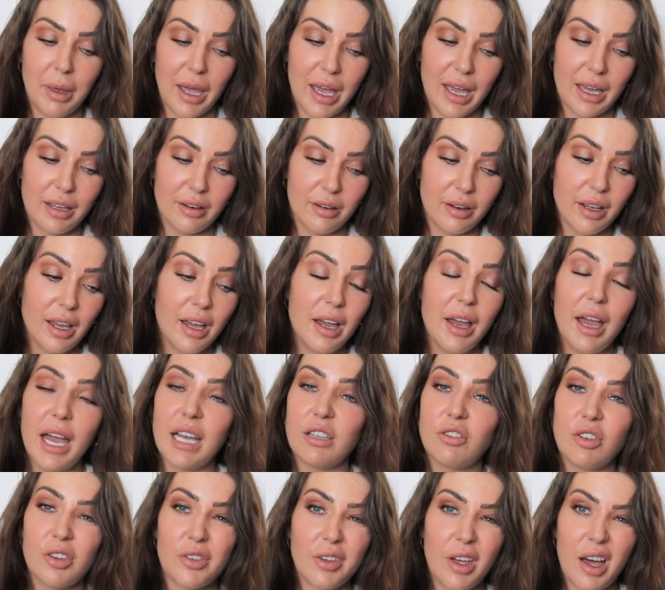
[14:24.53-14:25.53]
And
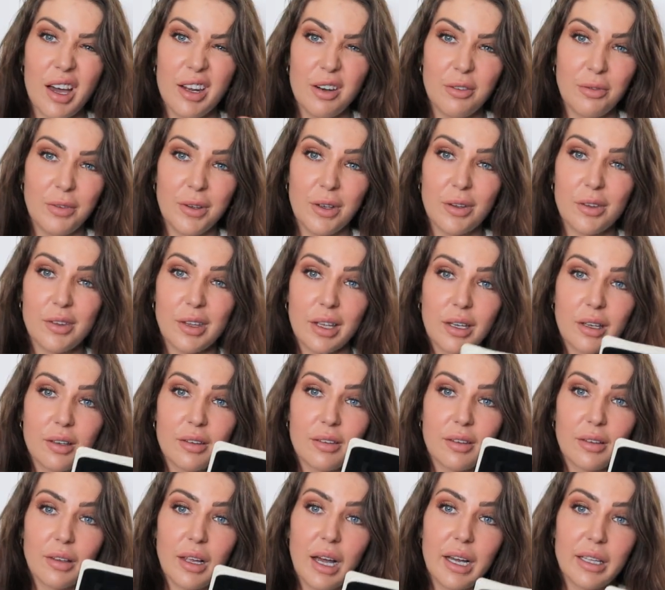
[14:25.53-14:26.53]
it just kind of feels like a
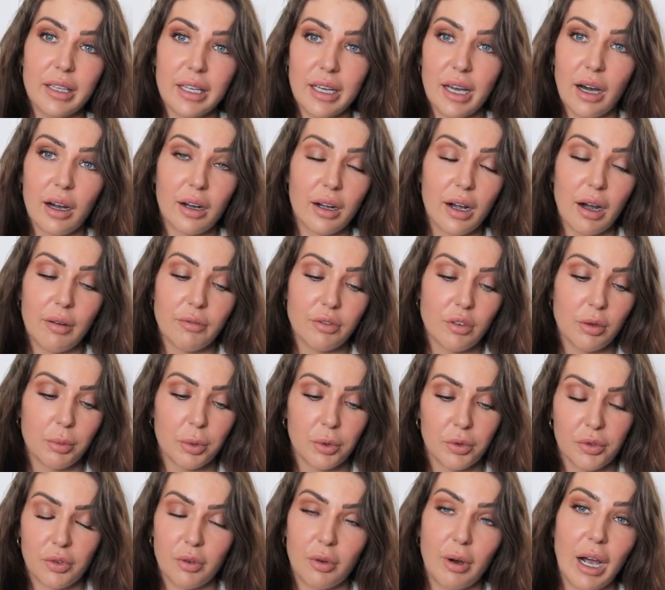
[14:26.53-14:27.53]
slightly
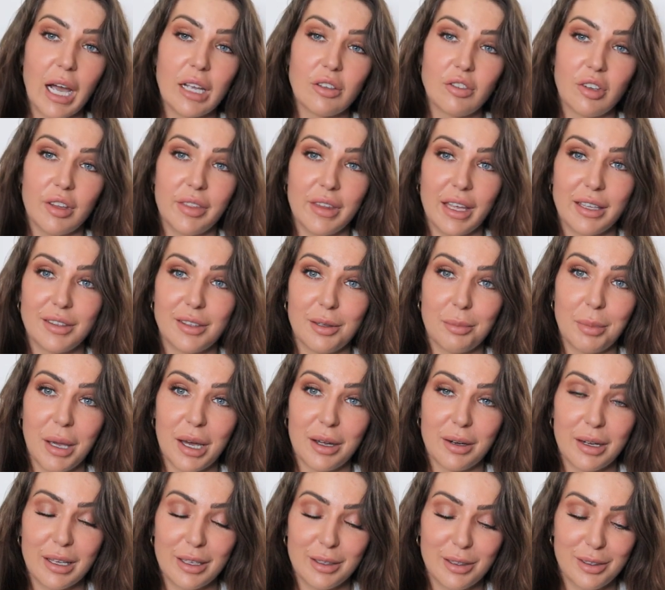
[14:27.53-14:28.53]
uncomfortable scratch and that's
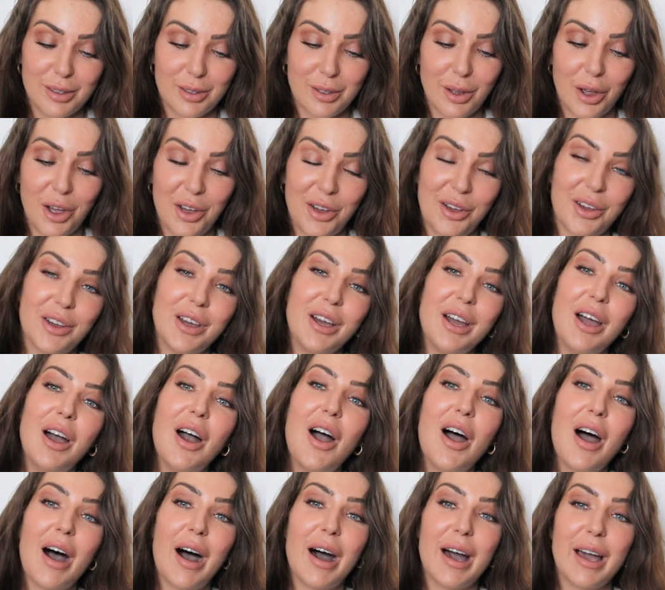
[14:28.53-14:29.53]
about it. So
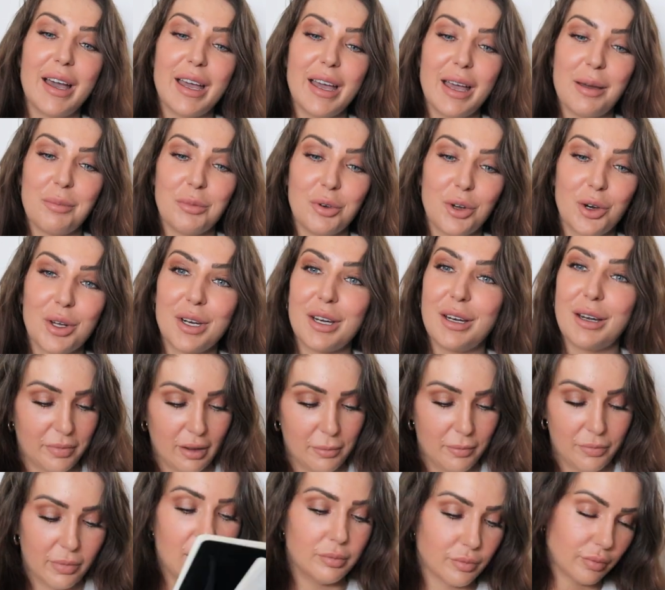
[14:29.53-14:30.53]
I am not in
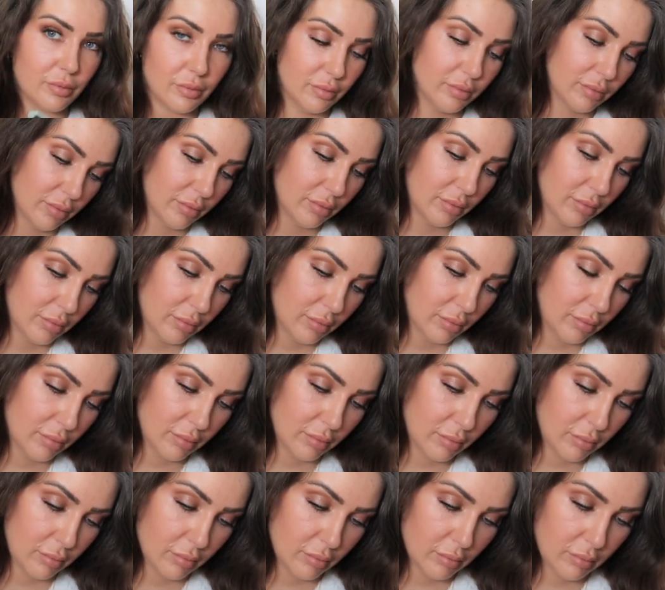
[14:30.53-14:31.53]
any way worried about
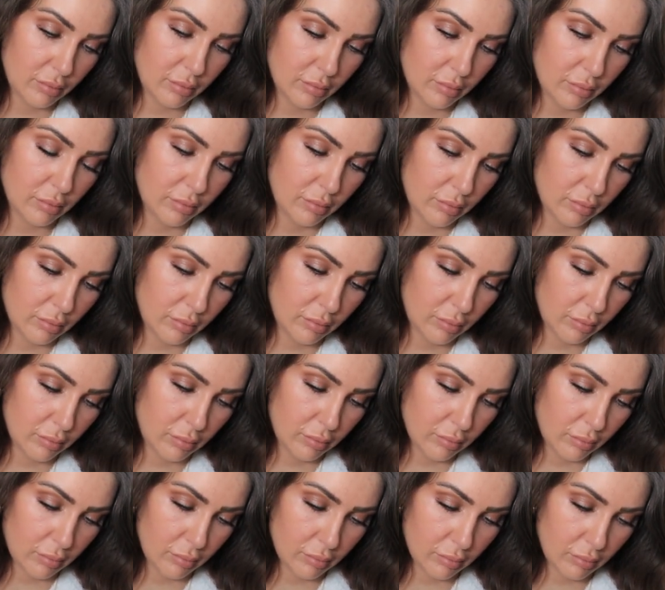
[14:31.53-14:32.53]
that. It's more just
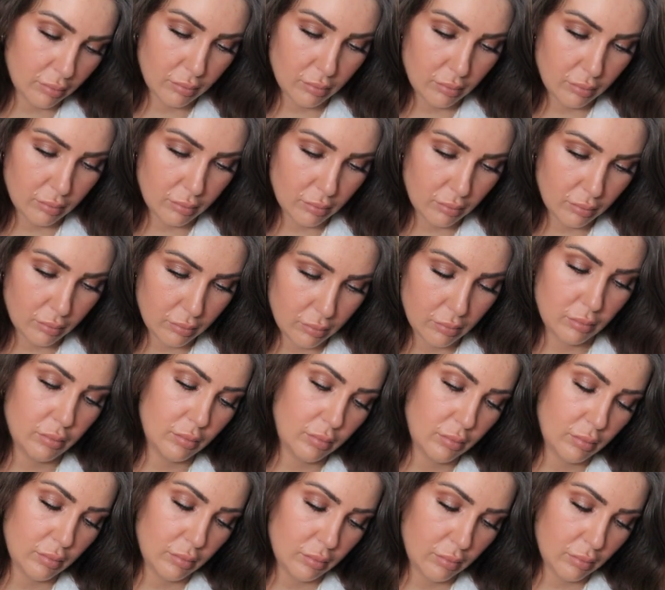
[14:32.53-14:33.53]
getting the placement
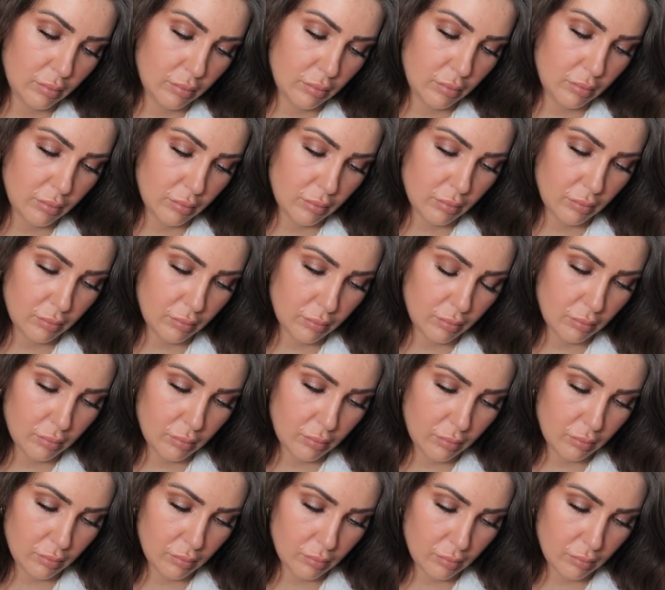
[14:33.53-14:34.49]
right and then really